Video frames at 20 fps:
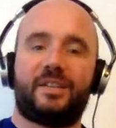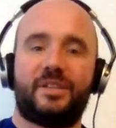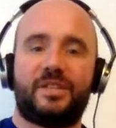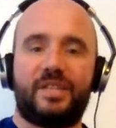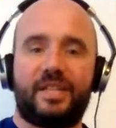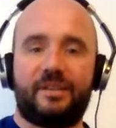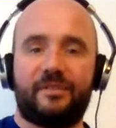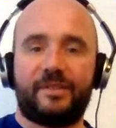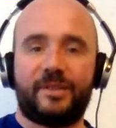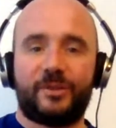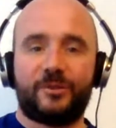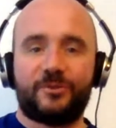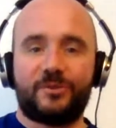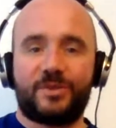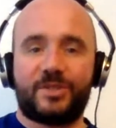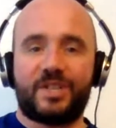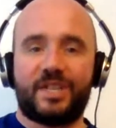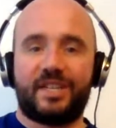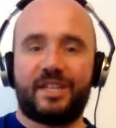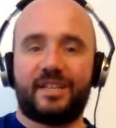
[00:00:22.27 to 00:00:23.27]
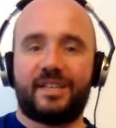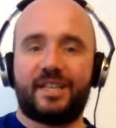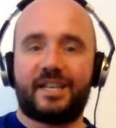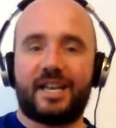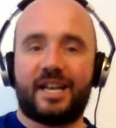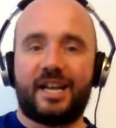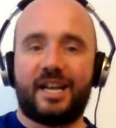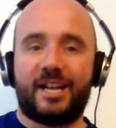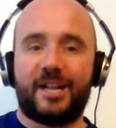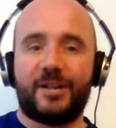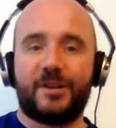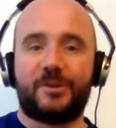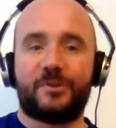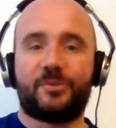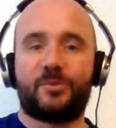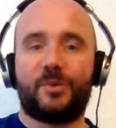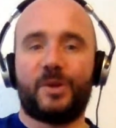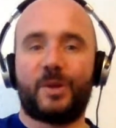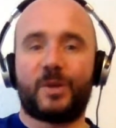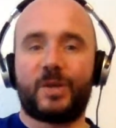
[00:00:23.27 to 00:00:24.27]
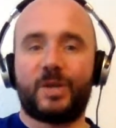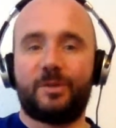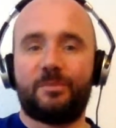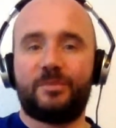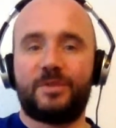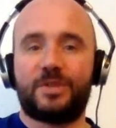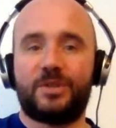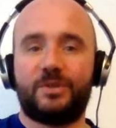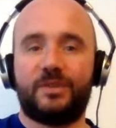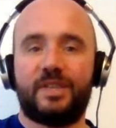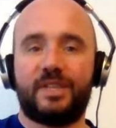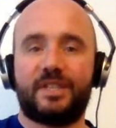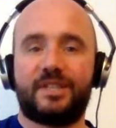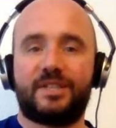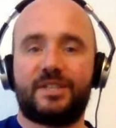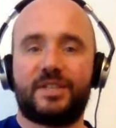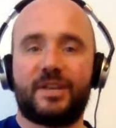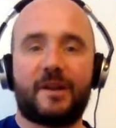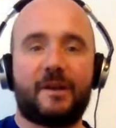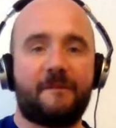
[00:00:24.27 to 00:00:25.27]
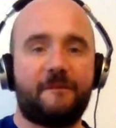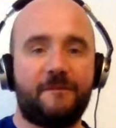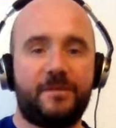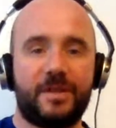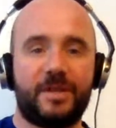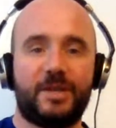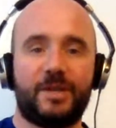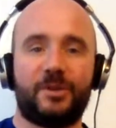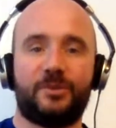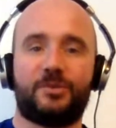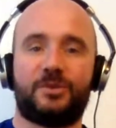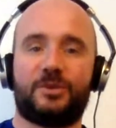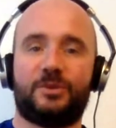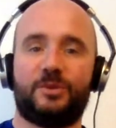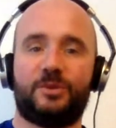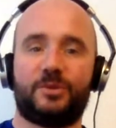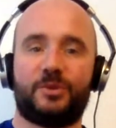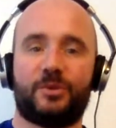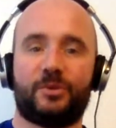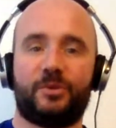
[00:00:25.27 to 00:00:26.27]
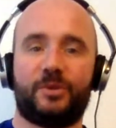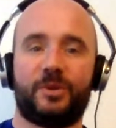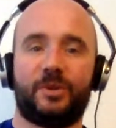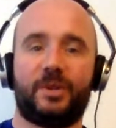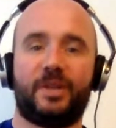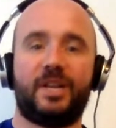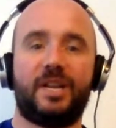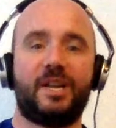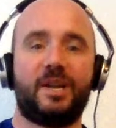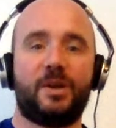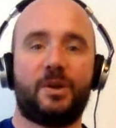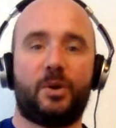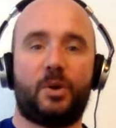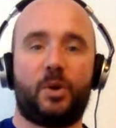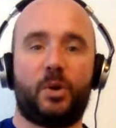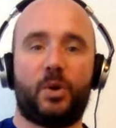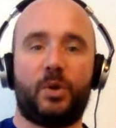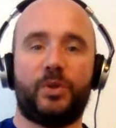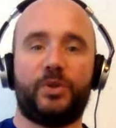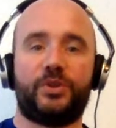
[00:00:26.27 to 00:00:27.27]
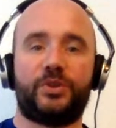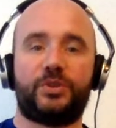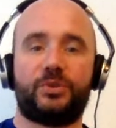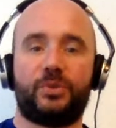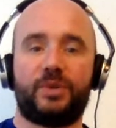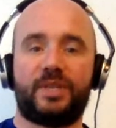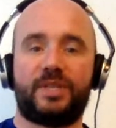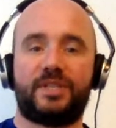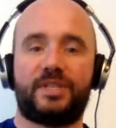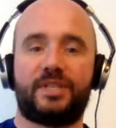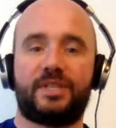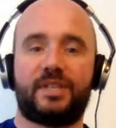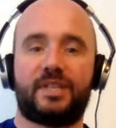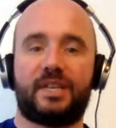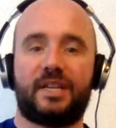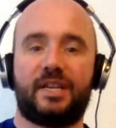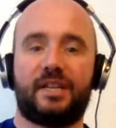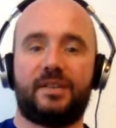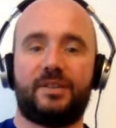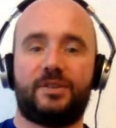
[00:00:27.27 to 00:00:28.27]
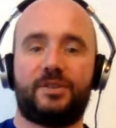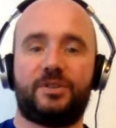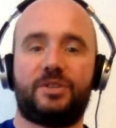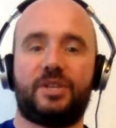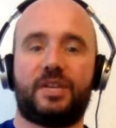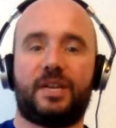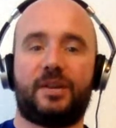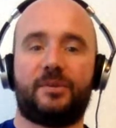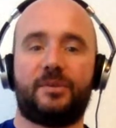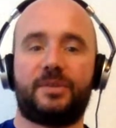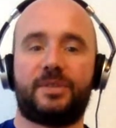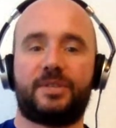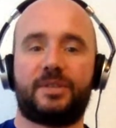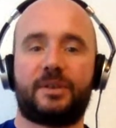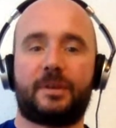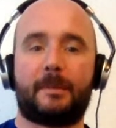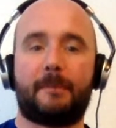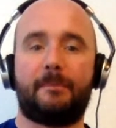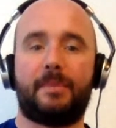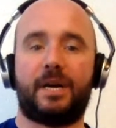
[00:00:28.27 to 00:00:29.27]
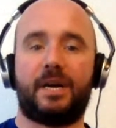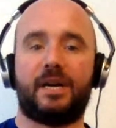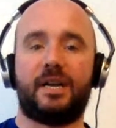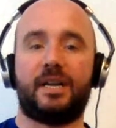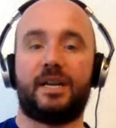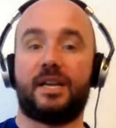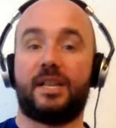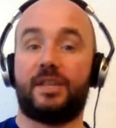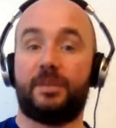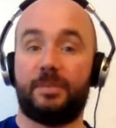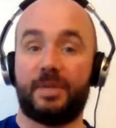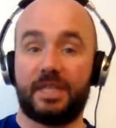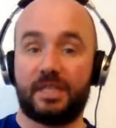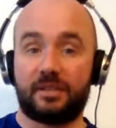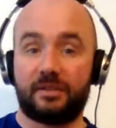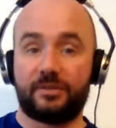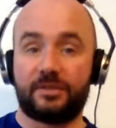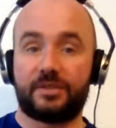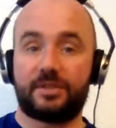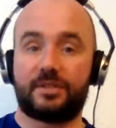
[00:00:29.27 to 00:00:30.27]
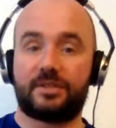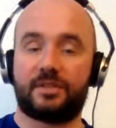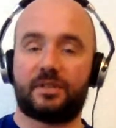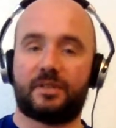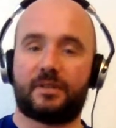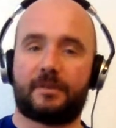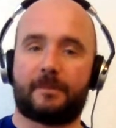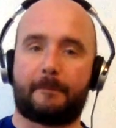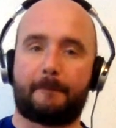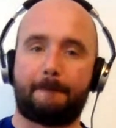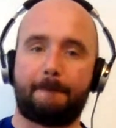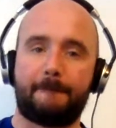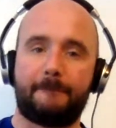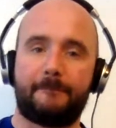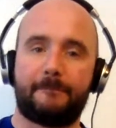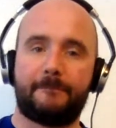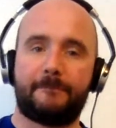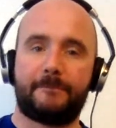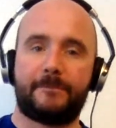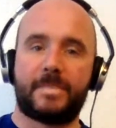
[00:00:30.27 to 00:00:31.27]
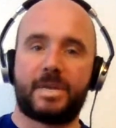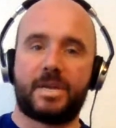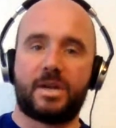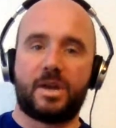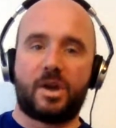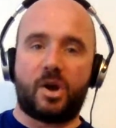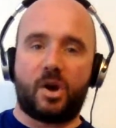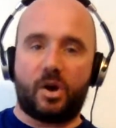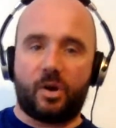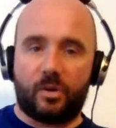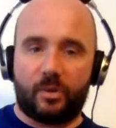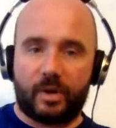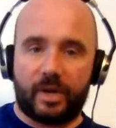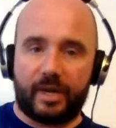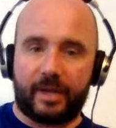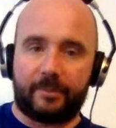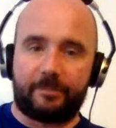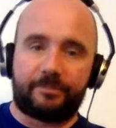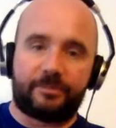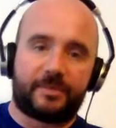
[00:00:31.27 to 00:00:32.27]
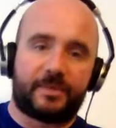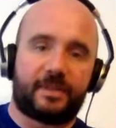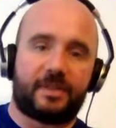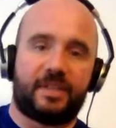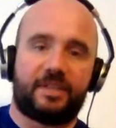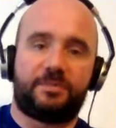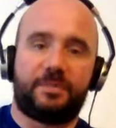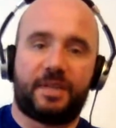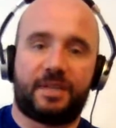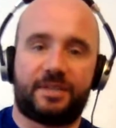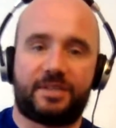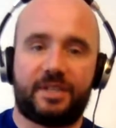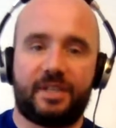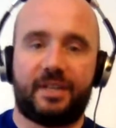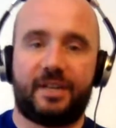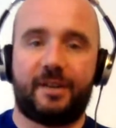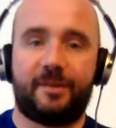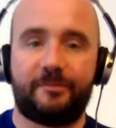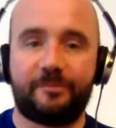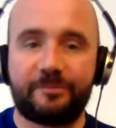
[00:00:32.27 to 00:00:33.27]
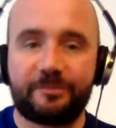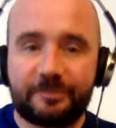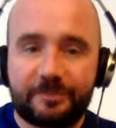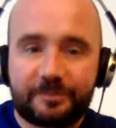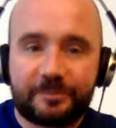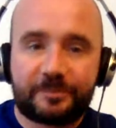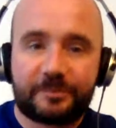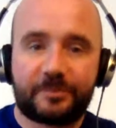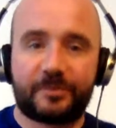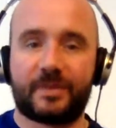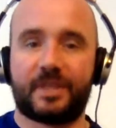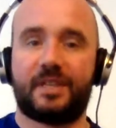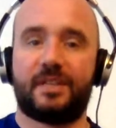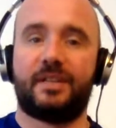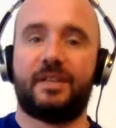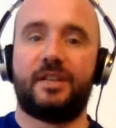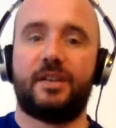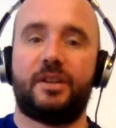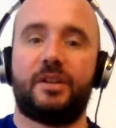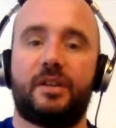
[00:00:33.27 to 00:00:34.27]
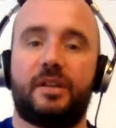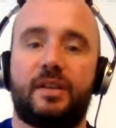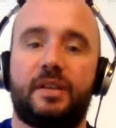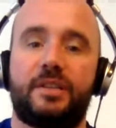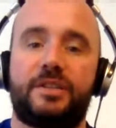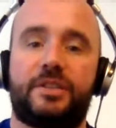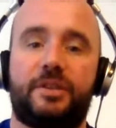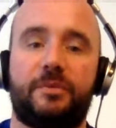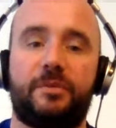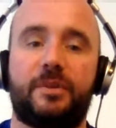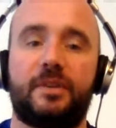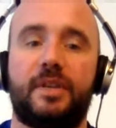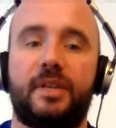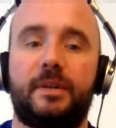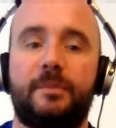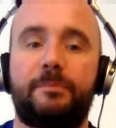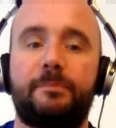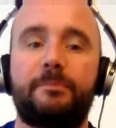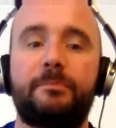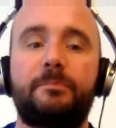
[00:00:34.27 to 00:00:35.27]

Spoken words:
David Aldridge here, and welcome to this video tutorial on Twist and Shout by the Beatles. Alright, let's make a start. So we're going